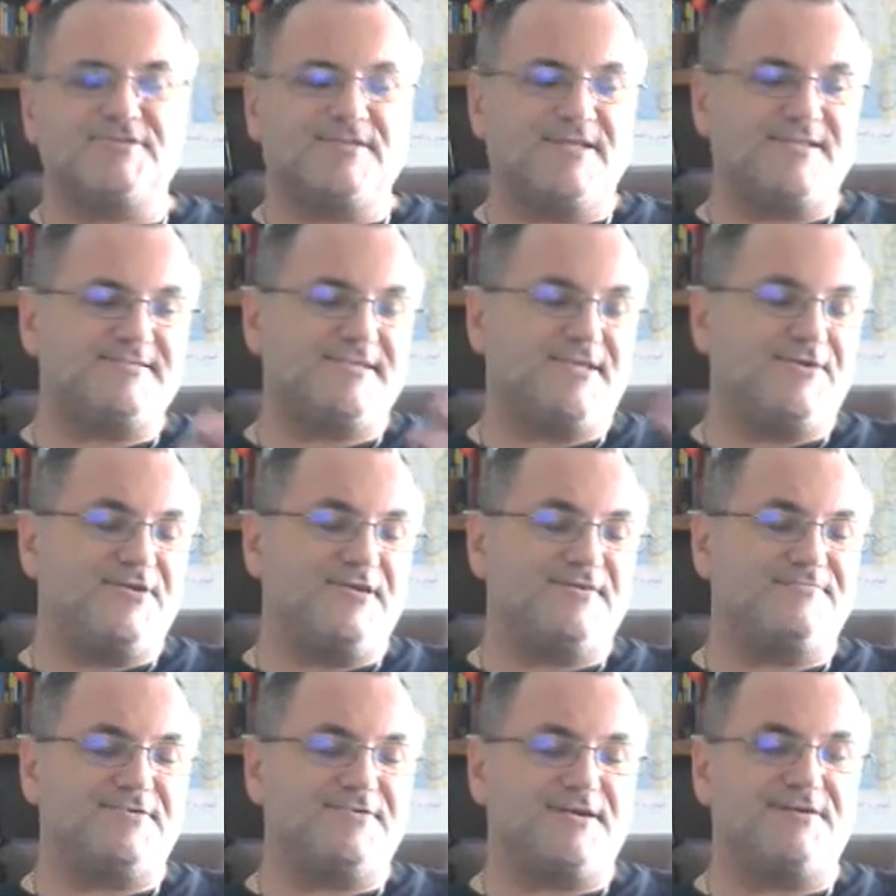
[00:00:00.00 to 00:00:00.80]
let's say you
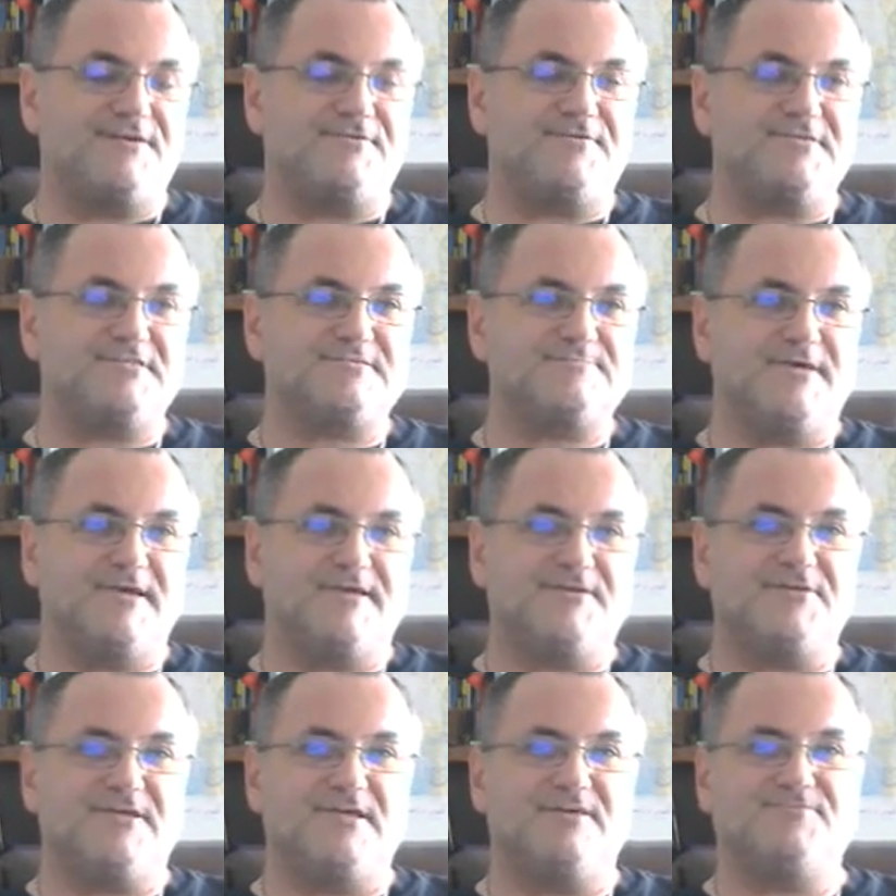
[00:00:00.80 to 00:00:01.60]
have a charisma
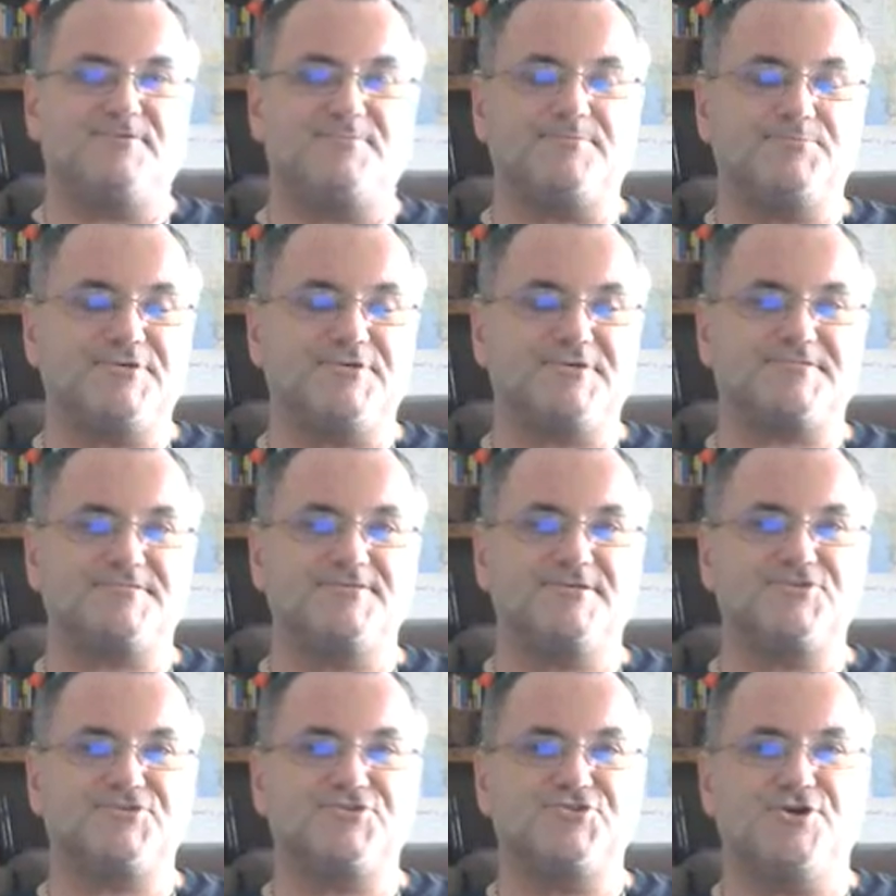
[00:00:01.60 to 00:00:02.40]
and you have a
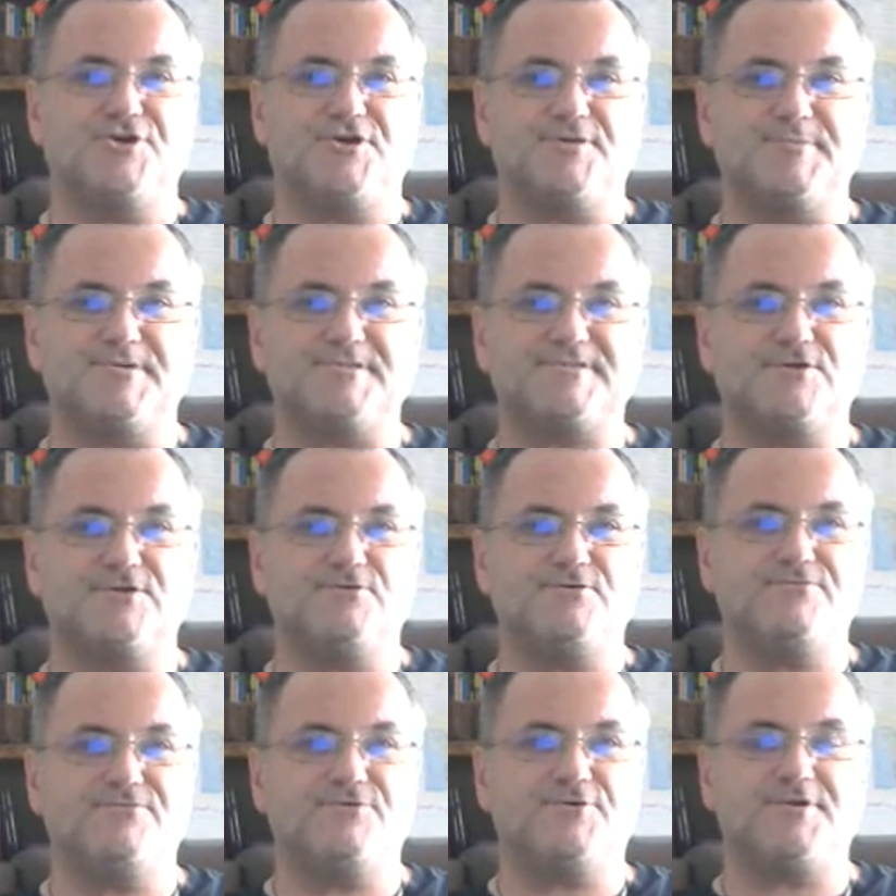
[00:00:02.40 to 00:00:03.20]
personal charm and
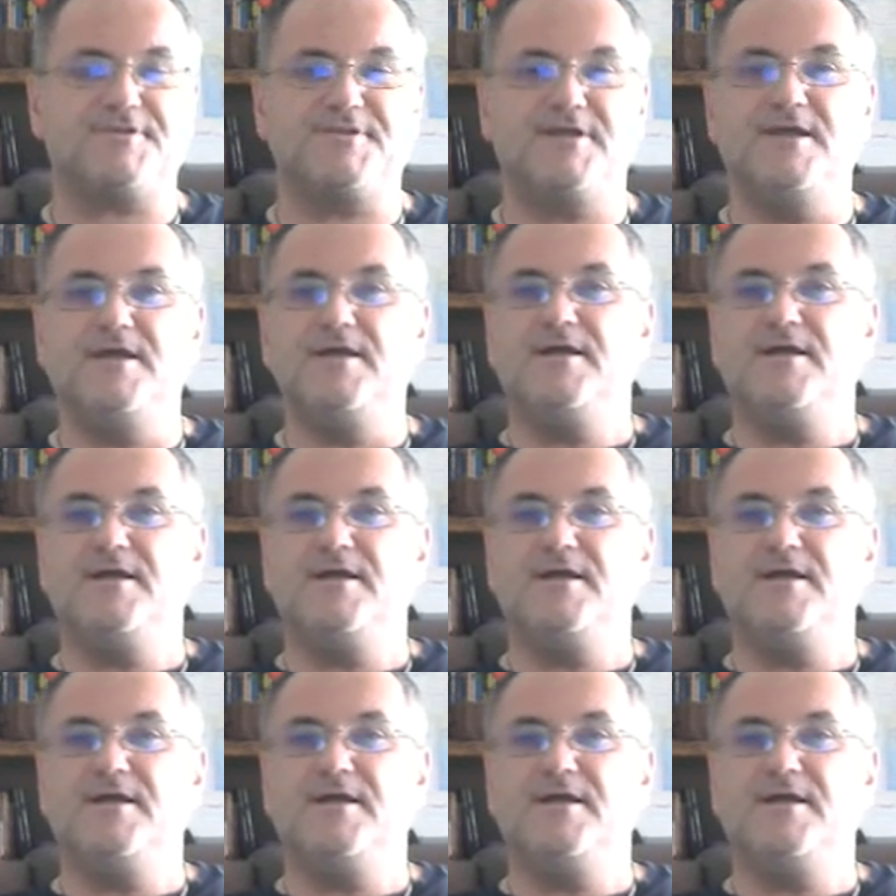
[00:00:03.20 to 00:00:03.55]
so forth,